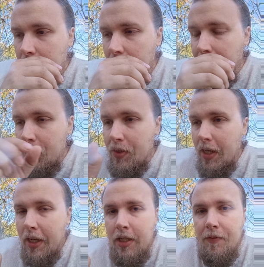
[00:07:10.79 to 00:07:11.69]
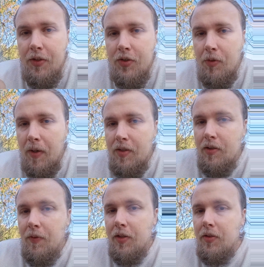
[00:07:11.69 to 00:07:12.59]
if you take any of these 2
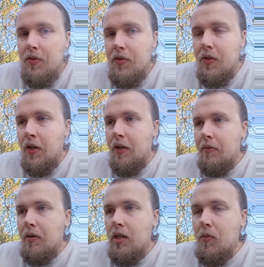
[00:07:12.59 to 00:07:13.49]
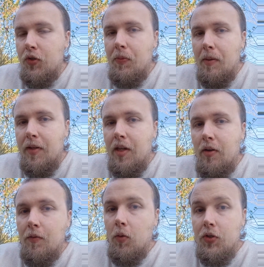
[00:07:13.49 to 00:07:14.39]
basis vectors and you multiply them
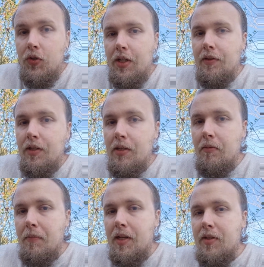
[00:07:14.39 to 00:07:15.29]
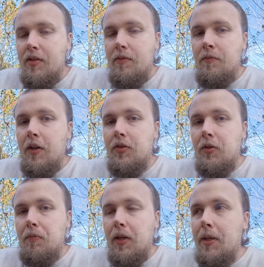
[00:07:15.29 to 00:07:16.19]
together, of course you get the basis
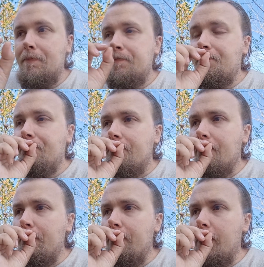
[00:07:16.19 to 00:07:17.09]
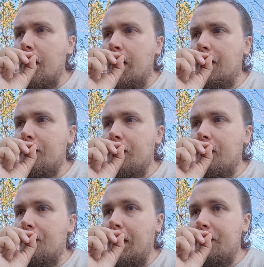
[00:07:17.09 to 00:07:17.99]
vector plane. And
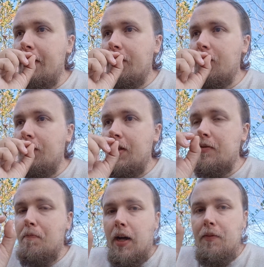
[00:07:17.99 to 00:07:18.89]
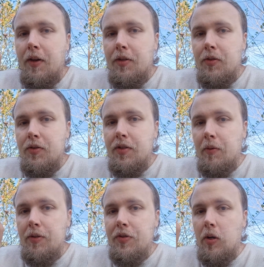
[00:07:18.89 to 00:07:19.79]
that's actually, these bivectors that
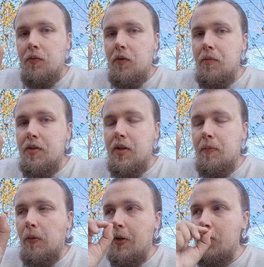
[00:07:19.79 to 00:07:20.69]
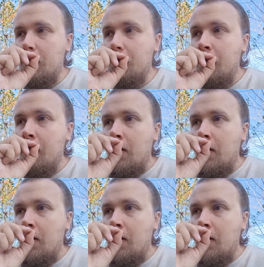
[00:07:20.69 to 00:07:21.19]
result from these operations,